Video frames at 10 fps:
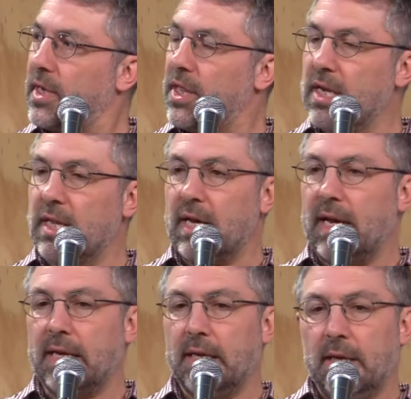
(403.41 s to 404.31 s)
I think
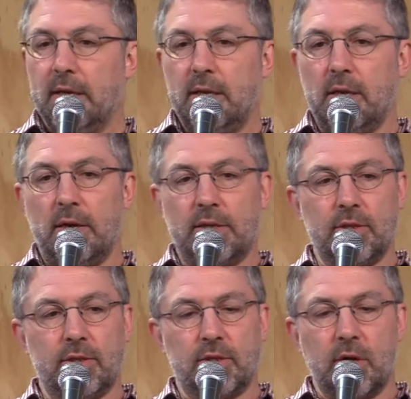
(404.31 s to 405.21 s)
that as
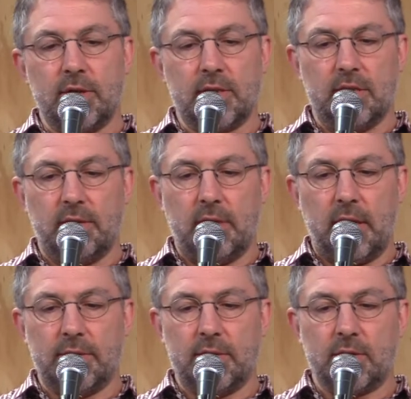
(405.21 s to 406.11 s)
you start
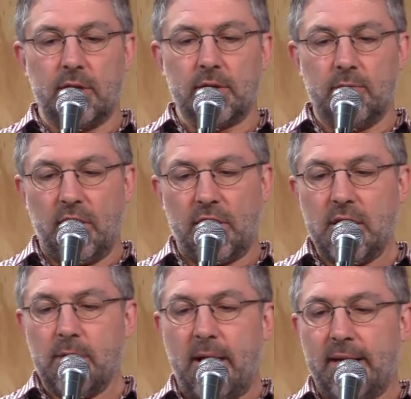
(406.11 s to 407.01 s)
to really
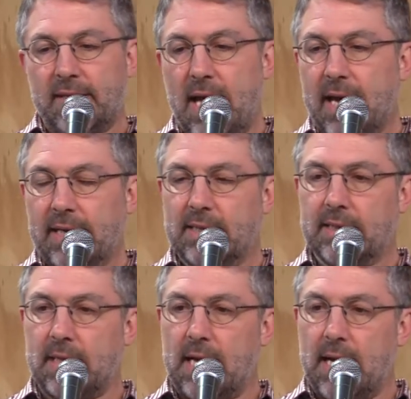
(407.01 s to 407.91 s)
think about a
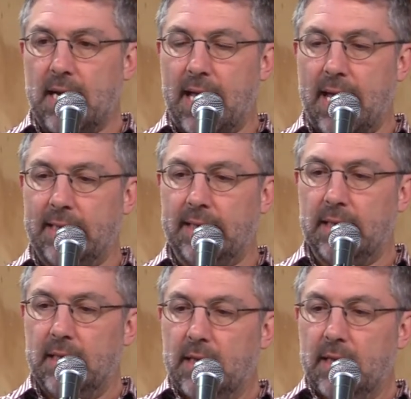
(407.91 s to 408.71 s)
text and